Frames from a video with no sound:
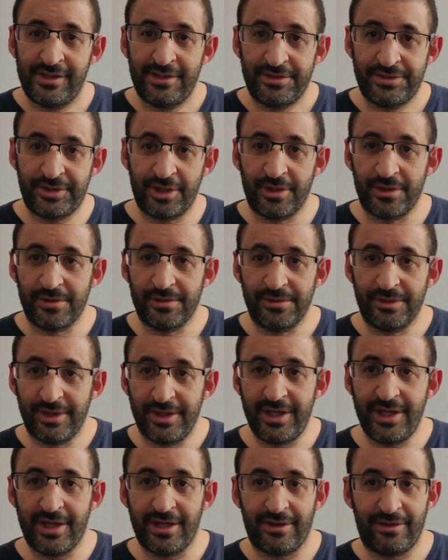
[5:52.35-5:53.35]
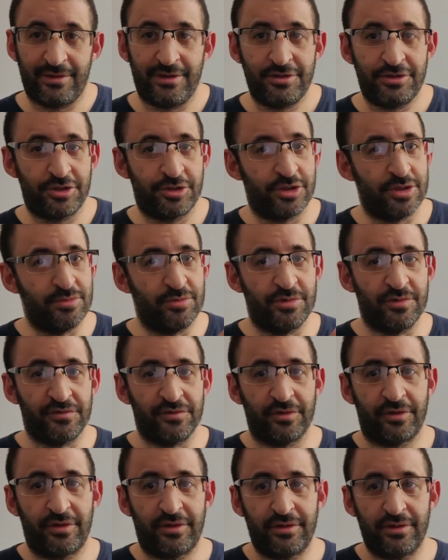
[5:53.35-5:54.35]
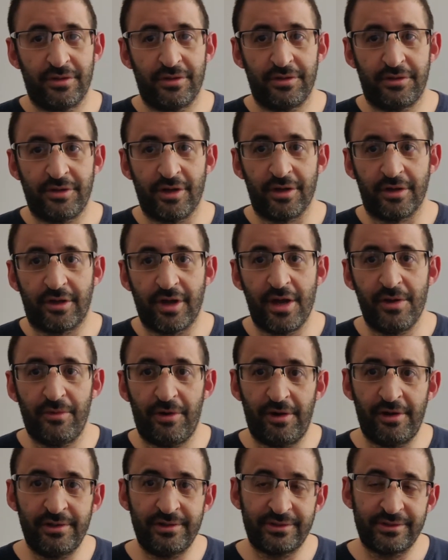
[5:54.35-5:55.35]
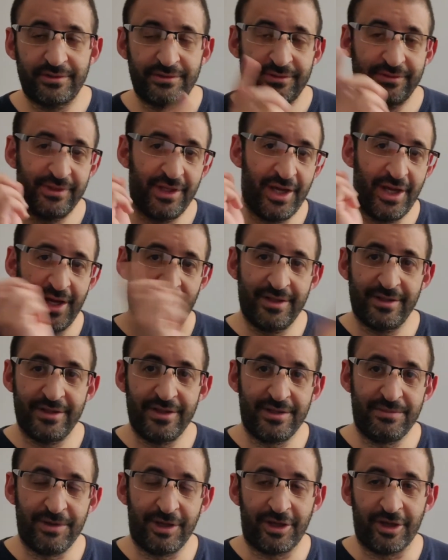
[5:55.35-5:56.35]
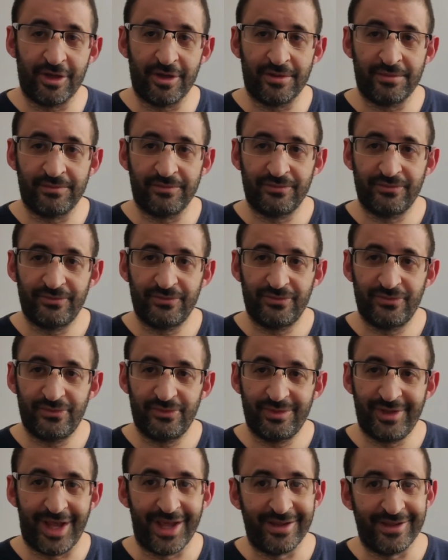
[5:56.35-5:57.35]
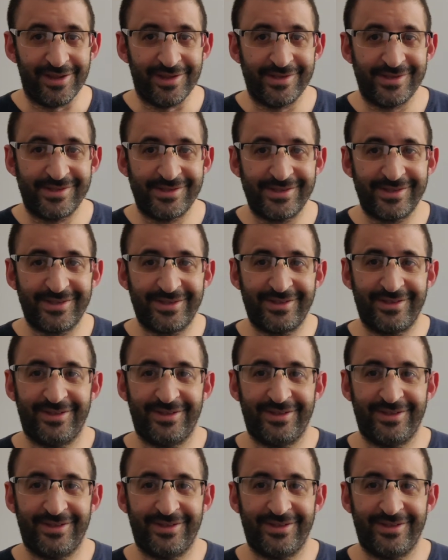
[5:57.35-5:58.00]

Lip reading: So here, just remove return keyword, and it becomes like this.